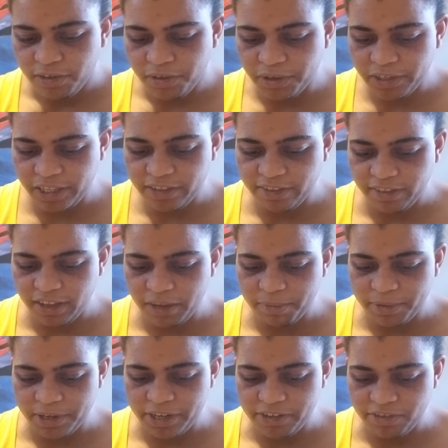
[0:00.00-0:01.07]
or this
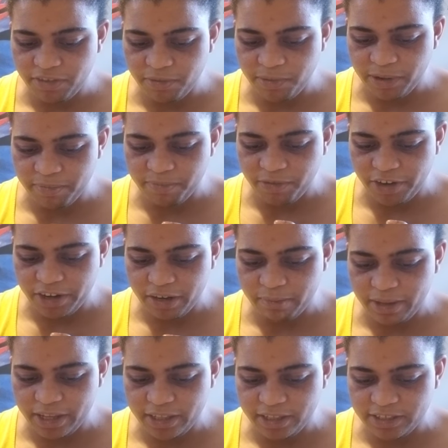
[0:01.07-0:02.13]
Libra is the one trying to
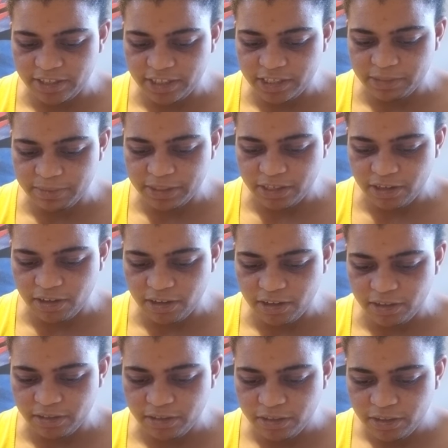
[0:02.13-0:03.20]
make the judgment
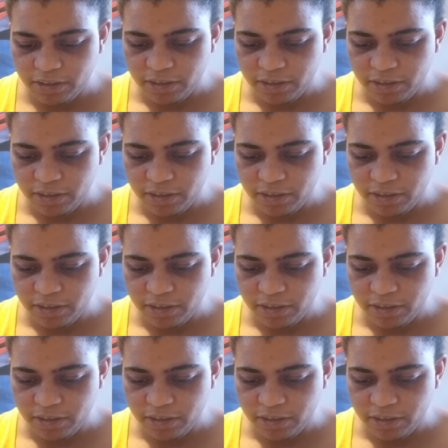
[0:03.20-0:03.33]
call,